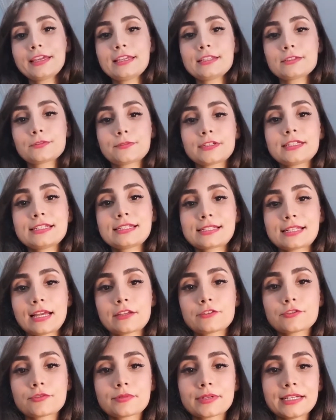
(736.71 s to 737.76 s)
it's very
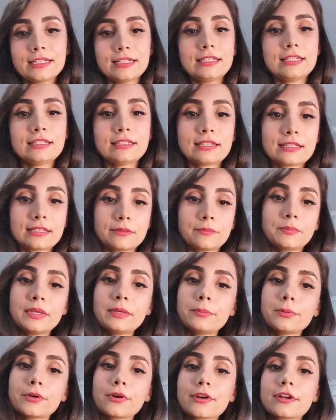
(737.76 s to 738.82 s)
saturated and then
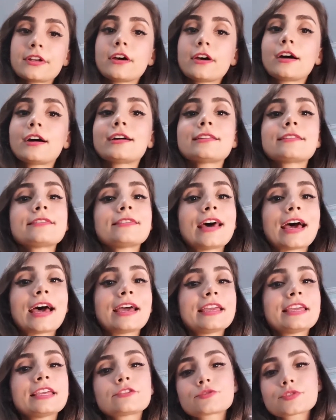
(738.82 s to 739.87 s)
people are not that
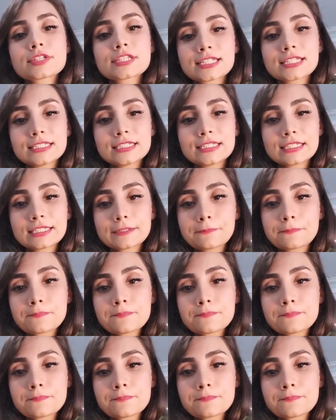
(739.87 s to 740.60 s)
interested in it.